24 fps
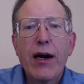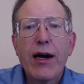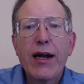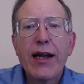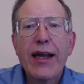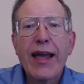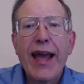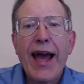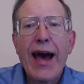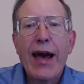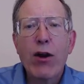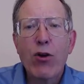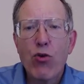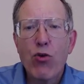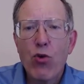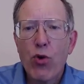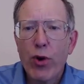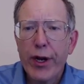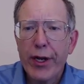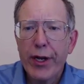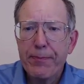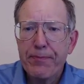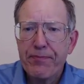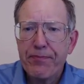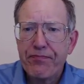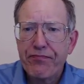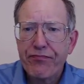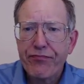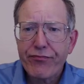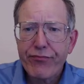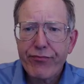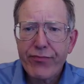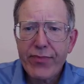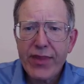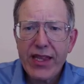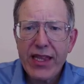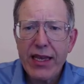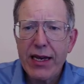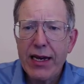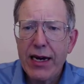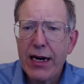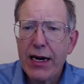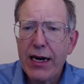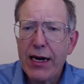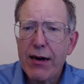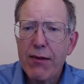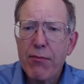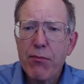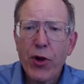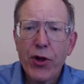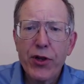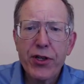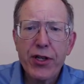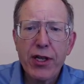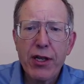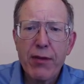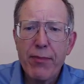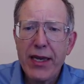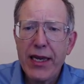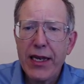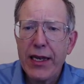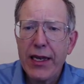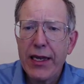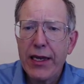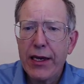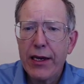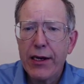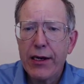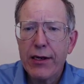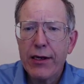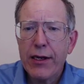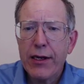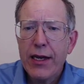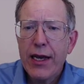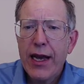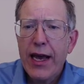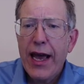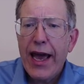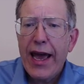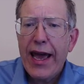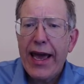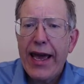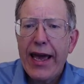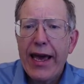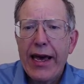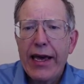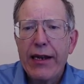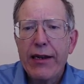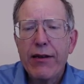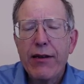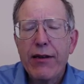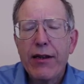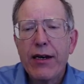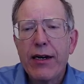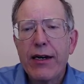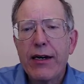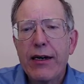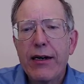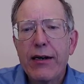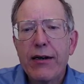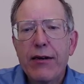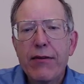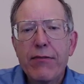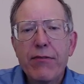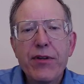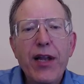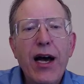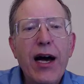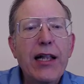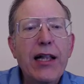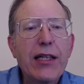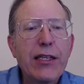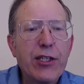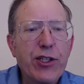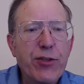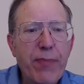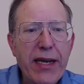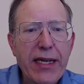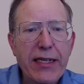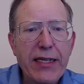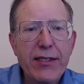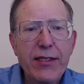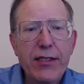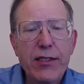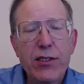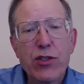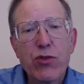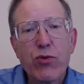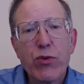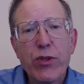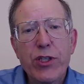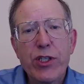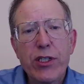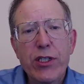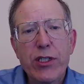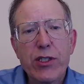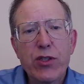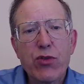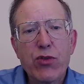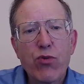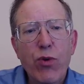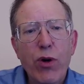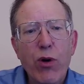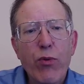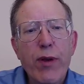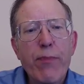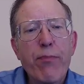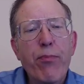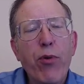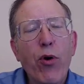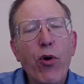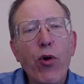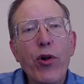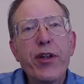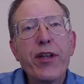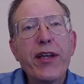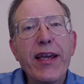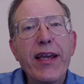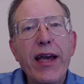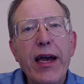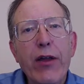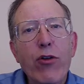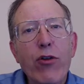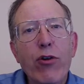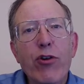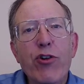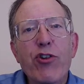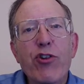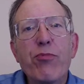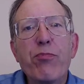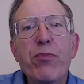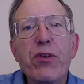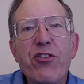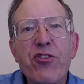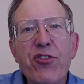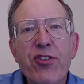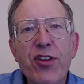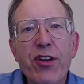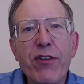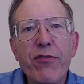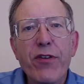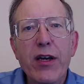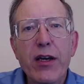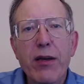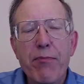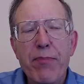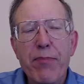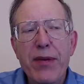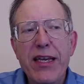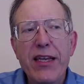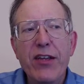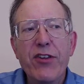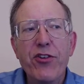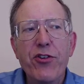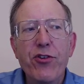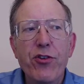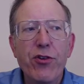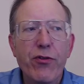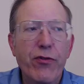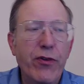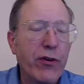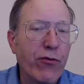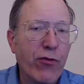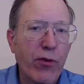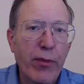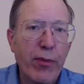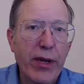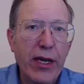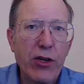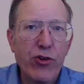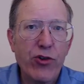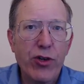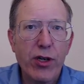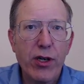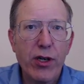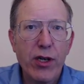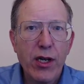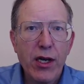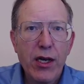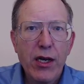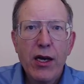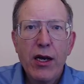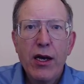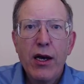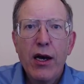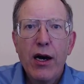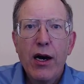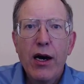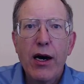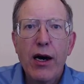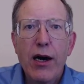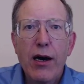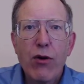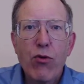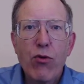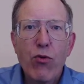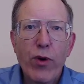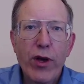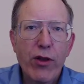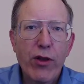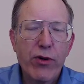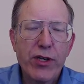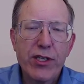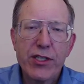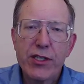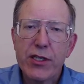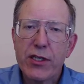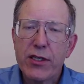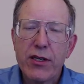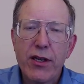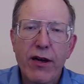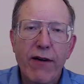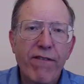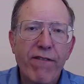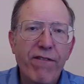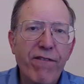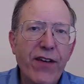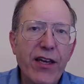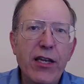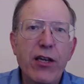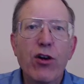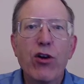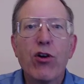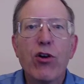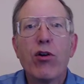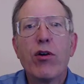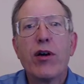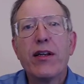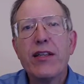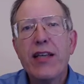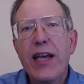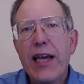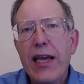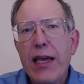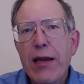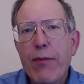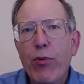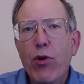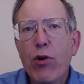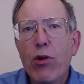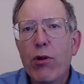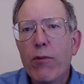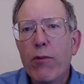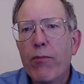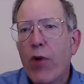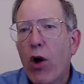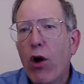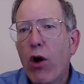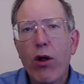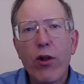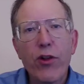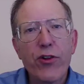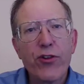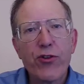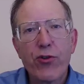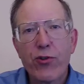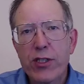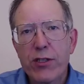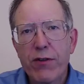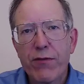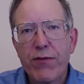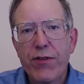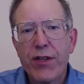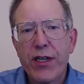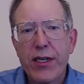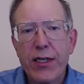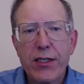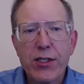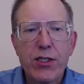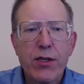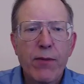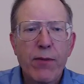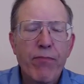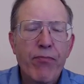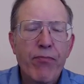category. Multimedia, and knowledge bases, which is where we pull together specific pieces of information, whether it's a figure, a table, all sorts of things